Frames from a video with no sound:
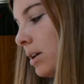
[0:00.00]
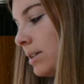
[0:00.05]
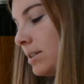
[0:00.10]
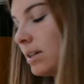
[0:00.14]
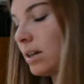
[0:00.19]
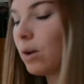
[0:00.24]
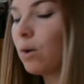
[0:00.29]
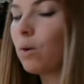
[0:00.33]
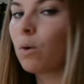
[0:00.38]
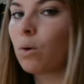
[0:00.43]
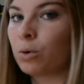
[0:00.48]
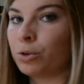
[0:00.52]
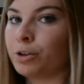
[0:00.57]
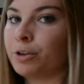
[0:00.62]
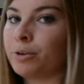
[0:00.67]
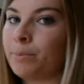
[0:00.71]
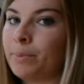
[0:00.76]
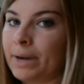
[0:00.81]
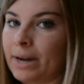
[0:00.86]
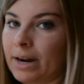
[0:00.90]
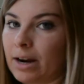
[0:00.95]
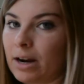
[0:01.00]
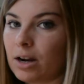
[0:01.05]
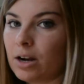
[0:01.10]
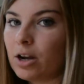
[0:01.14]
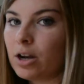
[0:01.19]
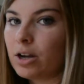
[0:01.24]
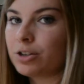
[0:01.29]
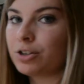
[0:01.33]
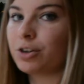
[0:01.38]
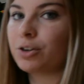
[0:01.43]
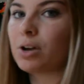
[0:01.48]
single ordered pair.
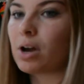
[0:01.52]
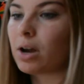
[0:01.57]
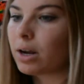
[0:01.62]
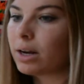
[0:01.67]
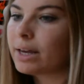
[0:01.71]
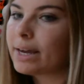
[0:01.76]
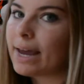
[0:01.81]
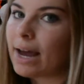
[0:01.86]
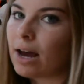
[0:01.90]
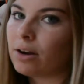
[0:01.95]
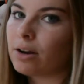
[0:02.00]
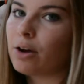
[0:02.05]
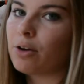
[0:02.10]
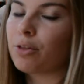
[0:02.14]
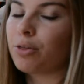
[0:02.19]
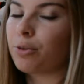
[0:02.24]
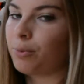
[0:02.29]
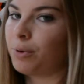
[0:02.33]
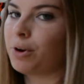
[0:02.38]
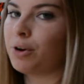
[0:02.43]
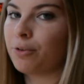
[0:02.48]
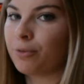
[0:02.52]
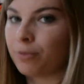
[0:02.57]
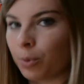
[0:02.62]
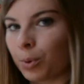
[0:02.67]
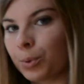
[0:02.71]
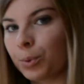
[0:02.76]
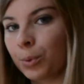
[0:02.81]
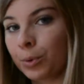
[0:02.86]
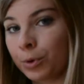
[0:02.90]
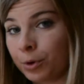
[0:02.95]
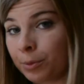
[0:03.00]
So you're not going to count out 3 or 4
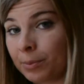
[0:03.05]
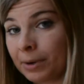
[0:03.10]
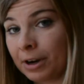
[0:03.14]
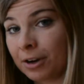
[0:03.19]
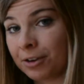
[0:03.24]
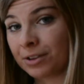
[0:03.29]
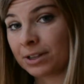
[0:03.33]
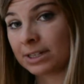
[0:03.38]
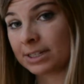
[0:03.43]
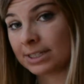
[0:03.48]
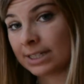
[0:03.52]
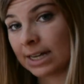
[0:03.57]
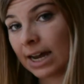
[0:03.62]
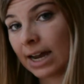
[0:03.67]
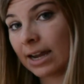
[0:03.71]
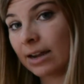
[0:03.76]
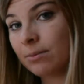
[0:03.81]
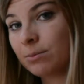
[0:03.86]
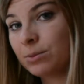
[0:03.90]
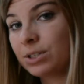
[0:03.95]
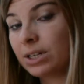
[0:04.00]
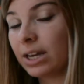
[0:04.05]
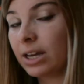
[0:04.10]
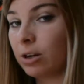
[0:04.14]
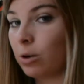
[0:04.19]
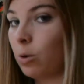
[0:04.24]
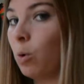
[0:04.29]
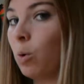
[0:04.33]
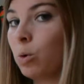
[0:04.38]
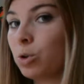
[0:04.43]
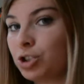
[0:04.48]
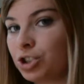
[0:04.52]
ordered pairs at a time to get a
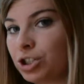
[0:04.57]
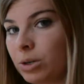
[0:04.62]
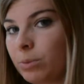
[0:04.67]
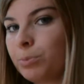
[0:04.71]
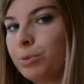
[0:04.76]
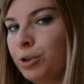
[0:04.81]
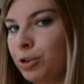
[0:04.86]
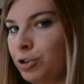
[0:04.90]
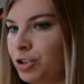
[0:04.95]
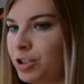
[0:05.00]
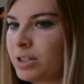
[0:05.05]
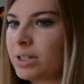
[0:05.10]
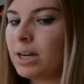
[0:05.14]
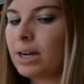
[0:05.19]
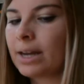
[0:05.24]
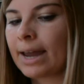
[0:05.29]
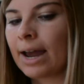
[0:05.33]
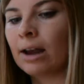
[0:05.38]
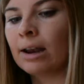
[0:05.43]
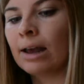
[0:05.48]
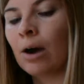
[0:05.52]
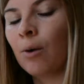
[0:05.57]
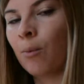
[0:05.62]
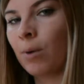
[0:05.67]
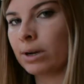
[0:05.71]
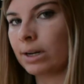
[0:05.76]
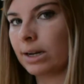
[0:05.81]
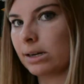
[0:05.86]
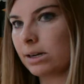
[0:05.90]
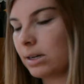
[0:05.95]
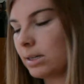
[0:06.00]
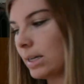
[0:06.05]
whole ship. You're just going to count out one
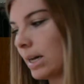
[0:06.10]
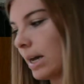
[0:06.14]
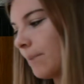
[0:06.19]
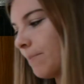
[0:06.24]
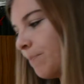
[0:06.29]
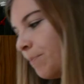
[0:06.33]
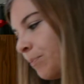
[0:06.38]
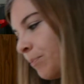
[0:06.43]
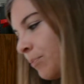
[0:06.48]
at a time.